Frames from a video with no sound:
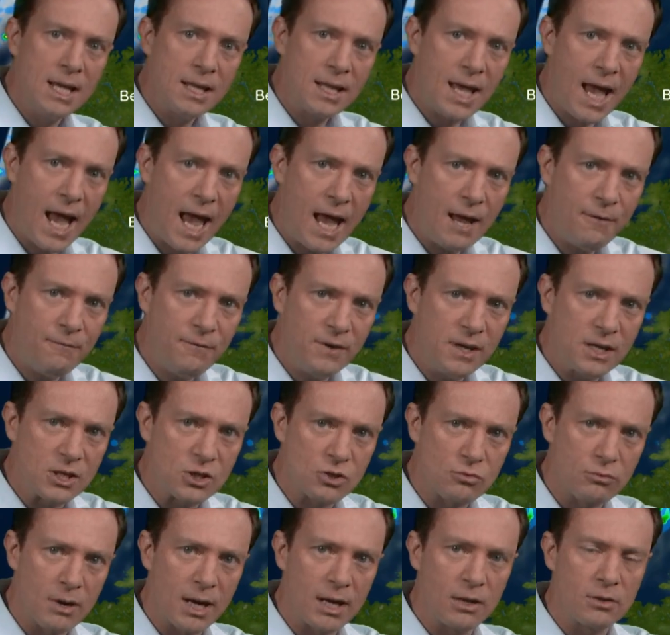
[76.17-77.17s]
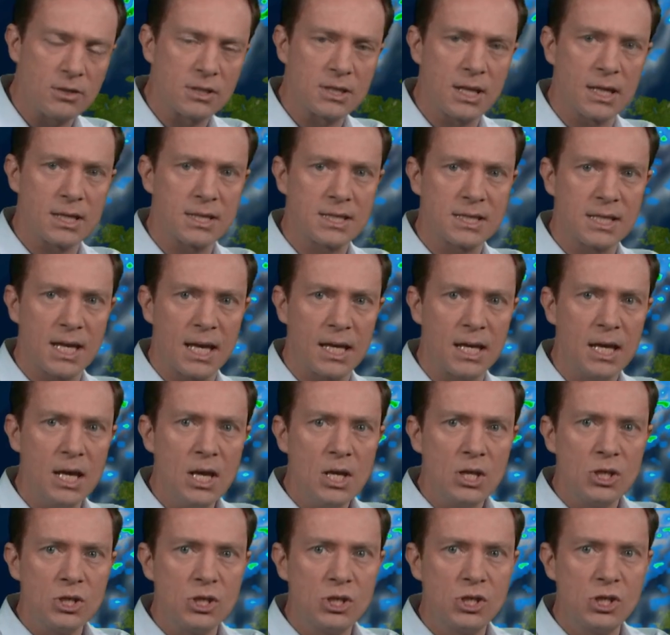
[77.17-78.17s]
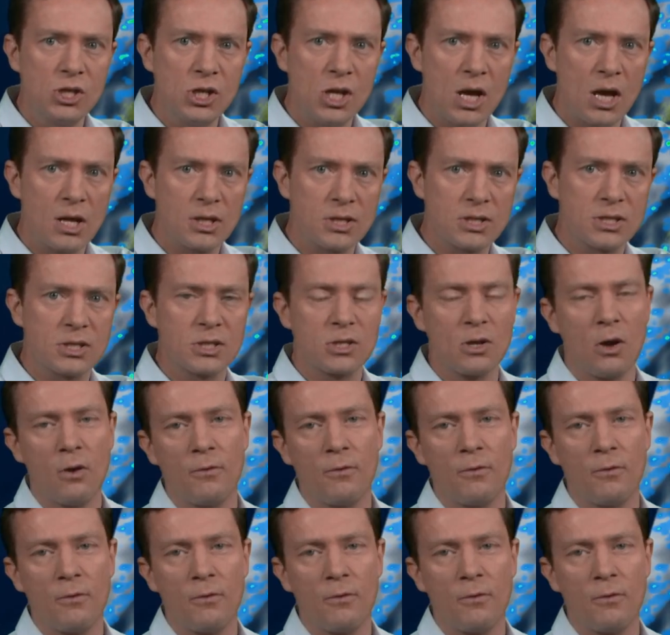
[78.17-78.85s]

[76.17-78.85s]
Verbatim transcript: The heaviest rain looks like staying just